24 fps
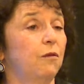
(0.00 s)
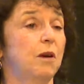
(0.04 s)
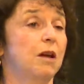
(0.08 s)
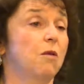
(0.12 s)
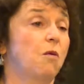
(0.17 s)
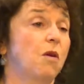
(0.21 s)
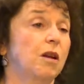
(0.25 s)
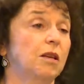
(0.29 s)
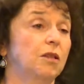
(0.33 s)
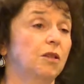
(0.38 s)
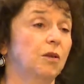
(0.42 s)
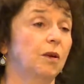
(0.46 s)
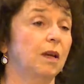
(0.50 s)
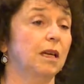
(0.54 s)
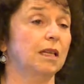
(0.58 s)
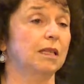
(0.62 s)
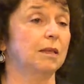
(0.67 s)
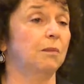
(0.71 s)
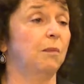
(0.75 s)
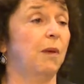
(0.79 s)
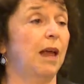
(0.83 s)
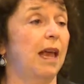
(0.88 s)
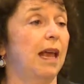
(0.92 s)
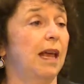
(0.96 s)
we want to
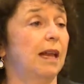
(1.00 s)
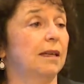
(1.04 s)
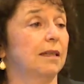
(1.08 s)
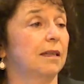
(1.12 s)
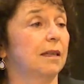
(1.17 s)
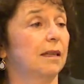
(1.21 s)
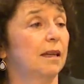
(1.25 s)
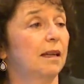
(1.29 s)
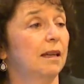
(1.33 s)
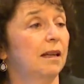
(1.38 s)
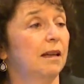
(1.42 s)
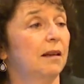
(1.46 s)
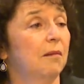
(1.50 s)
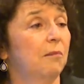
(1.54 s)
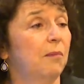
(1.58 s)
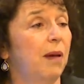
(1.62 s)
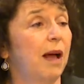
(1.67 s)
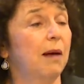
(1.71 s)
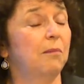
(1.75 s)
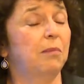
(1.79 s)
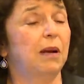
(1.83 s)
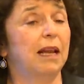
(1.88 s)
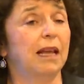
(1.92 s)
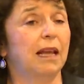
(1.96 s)
expand
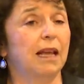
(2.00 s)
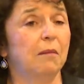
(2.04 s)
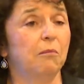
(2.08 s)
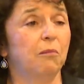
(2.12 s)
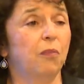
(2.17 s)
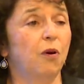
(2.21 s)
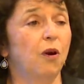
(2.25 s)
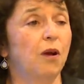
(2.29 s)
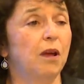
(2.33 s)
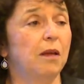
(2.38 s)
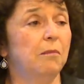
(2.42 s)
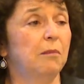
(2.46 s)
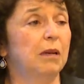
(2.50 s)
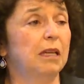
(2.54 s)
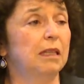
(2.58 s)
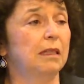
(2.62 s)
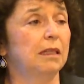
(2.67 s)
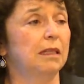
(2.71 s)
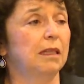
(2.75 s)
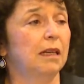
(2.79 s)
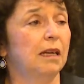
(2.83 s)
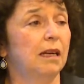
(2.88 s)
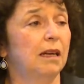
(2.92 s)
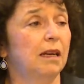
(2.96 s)
public
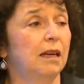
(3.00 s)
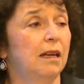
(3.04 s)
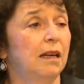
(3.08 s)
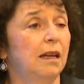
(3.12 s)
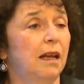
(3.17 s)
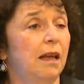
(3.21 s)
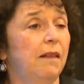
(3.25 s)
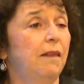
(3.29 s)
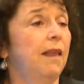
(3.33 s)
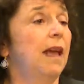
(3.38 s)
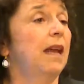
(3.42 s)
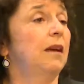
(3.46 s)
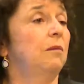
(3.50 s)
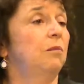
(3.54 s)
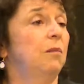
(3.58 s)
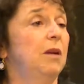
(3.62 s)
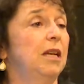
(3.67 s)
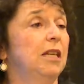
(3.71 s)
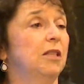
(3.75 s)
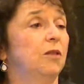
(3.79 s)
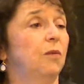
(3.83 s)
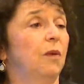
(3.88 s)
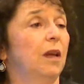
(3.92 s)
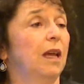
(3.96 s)
employment, and that
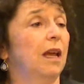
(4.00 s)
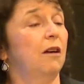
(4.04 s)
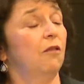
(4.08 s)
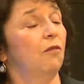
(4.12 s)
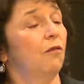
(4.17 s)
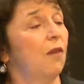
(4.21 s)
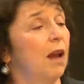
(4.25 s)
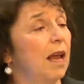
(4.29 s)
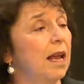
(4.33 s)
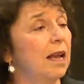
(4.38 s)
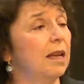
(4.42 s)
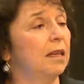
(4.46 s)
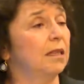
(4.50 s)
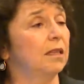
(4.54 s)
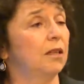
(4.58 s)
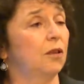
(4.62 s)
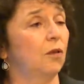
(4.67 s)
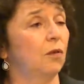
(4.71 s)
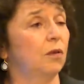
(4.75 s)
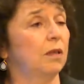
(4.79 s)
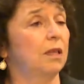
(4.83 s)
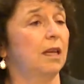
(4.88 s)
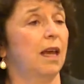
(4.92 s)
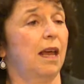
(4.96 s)
means we're going to raise
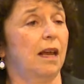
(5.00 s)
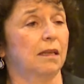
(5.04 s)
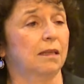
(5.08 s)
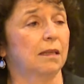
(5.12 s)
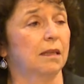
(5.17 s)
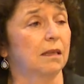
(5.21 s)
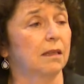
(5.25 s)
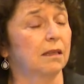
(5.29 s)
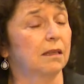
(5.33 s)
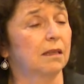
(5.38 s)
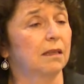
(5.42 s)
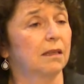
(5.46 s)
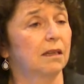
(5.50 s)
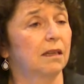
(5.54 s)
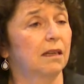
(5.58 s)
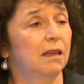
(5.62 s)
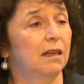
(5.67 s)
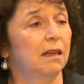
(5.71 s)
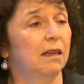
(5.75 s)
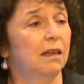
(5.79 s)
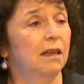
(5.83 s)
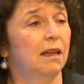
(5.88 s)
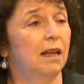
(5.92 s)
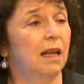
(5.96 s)
your taxes.
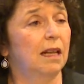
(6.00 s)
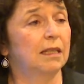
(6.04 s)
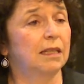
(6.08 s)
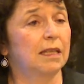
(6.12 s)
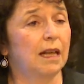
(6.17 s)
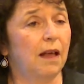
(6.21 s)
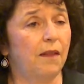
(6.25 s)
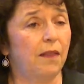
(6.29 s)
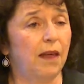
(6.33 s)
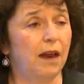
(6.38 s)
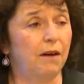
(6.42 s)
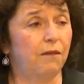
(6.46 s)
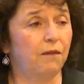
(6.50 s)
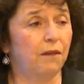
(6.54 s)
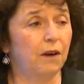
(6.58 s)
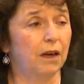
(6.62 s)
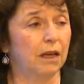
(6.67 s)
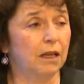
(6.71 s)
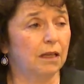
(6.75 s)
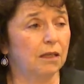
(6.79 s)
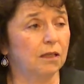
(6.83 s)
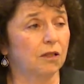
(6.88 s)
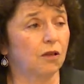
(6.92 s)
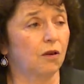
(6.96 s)
And South
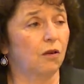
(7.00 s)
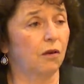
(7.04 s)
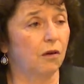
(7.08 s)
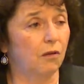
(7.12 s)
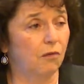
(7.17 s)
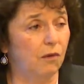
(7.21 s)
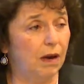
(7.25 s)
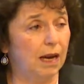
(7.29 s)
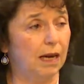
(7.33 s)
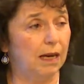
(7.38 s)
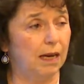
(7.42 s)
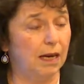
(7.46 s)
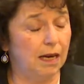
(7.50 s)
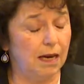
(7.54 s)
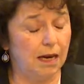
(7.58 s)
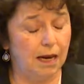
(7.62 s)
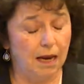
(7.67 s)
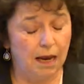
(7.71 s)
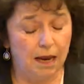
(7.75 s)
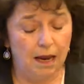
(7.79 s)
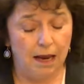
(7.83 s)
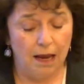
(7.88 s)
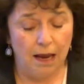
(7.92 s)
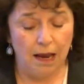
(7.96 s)
Africans are already
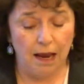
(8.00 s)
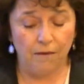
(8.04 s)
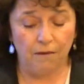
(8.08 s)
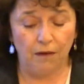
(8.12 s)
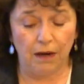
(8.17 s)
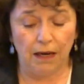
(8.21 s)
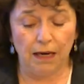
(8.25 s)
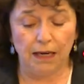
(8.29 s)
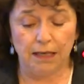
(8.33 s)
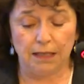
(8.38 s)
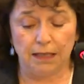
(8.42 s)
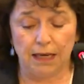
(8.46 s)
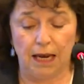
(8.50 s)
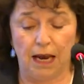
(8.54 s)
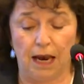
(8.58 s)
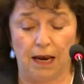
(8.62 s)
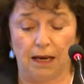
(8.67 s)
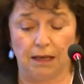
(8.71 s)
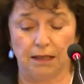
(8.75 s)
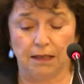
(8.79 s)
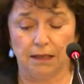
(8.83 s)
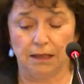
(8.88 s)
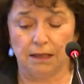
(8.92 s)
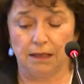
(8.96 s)
heavily
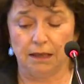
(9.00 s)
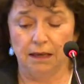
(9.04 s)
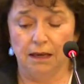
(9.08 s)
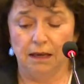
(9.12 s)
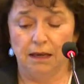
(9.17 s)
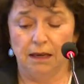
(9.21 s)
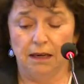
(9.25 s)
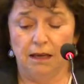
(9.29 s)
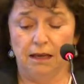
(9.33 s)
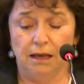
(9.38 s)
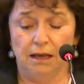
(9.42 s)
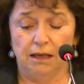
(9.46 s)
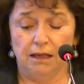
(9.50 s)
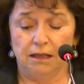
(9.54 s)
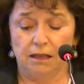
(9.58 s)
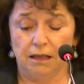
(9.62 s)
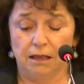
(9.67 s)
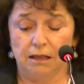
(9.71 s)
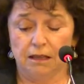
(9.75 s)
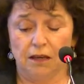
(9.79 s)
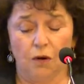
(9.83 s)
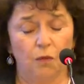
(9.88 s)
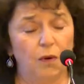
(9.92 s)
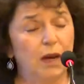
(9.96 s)
taxed.
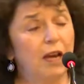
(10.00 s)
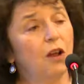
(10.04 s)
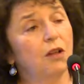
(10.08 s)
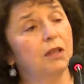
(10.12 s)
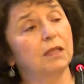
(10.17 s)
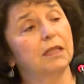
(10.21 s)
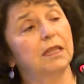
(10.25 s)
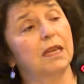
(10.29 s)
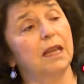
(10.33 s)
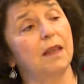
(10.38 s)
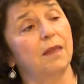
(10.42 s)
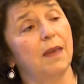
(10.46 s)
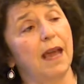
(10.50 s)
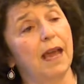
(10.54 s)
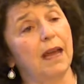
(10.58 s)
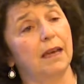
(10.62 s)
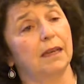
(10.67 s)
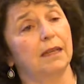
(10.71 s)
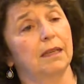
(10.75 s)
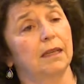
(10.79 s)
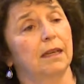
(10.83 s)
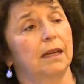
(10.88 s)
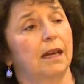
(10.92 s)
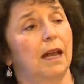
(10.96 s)
So we don't see
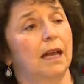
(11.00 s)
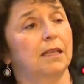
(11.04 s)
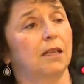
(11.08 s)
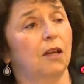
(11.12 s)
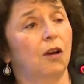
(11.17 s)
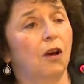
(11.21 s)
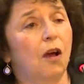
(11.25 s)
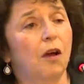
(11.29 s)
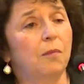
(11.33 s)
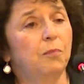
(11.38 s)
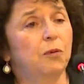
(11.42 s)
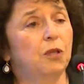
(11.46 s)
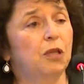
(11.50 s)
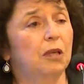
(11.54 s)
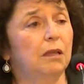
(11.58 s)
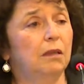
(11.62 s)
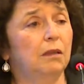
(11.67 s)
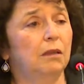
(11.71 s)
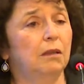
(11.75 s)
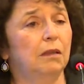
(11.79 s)
that as an option.